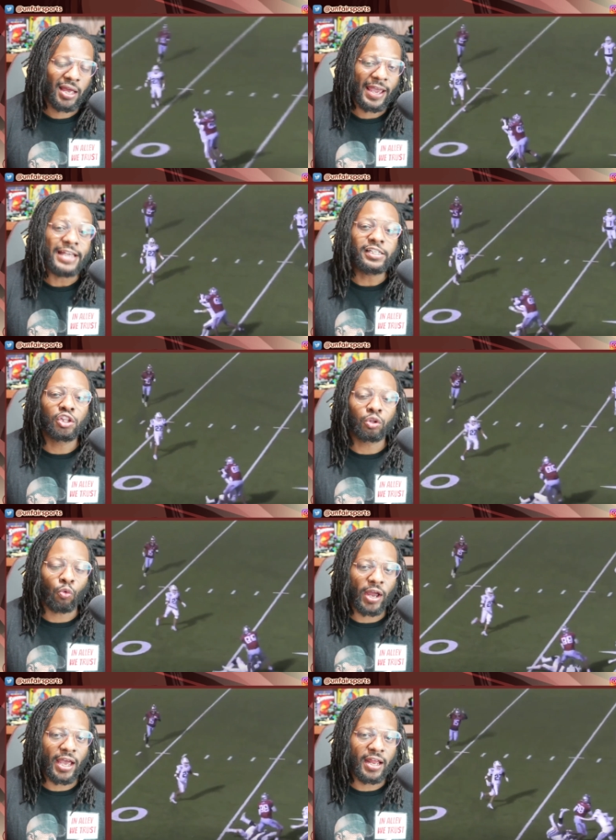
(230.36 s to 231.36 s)
He's a
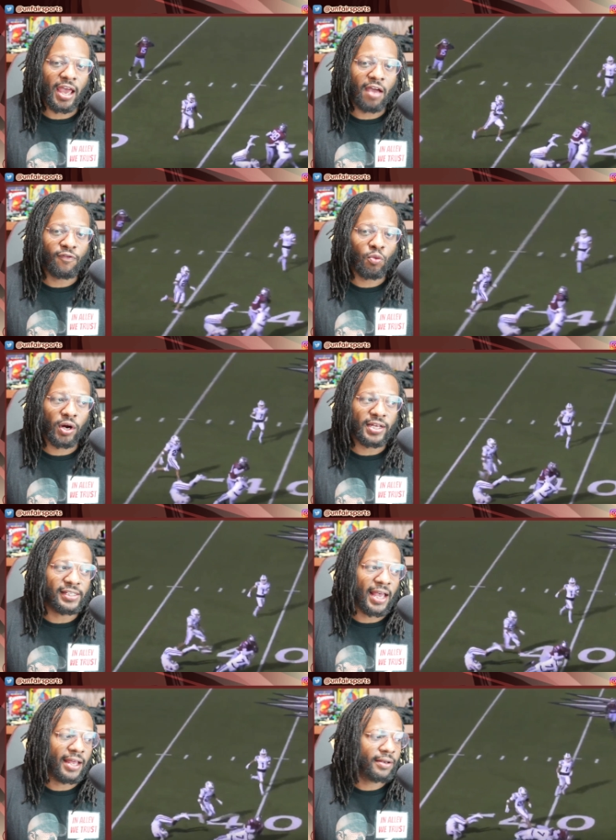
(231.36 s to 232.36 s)
threat everywhere
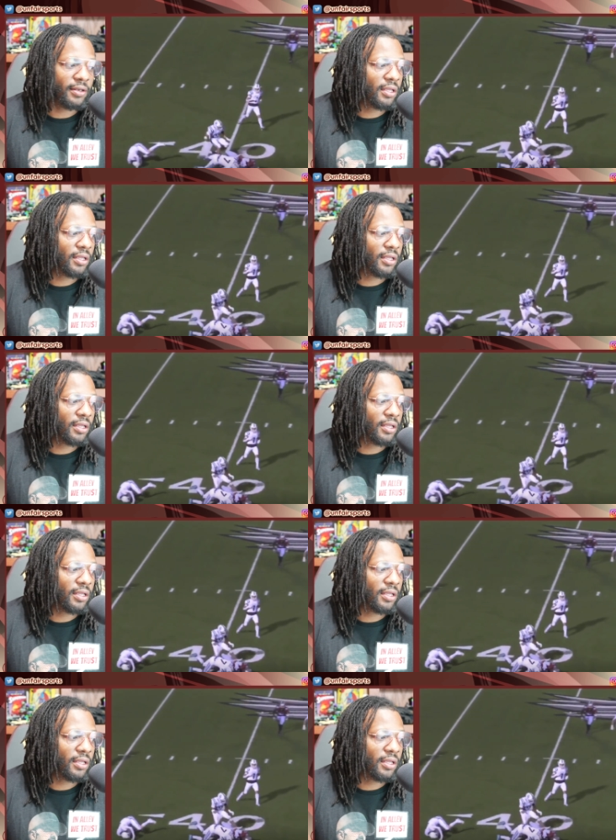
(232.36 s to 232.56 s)
he's at.